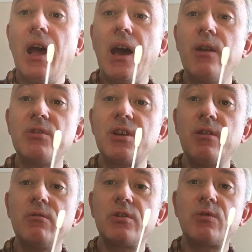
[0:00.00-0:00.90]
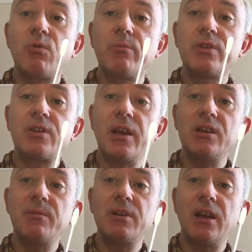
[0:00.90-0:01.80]
And also, swabs tend
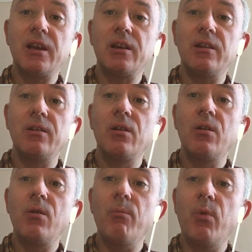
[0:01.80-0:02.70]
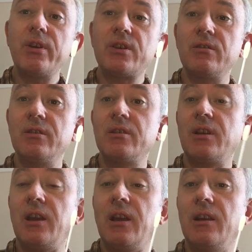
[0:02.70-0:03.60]
to be taken moistened
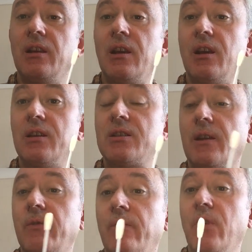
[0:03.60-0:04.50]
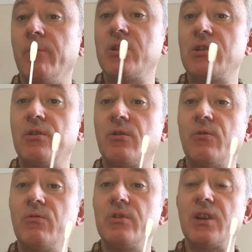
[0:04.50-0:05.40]
in, say, for
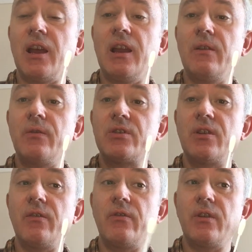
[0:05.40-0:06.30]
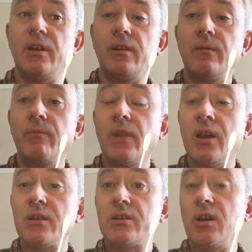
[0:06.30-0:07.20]
pharmaceuticals and for
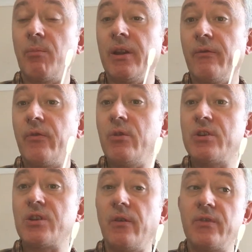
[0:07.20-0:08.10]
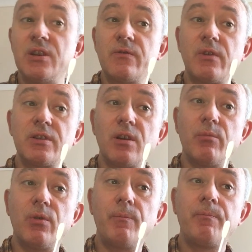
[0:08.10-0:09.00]
sampling food surfaces, for example.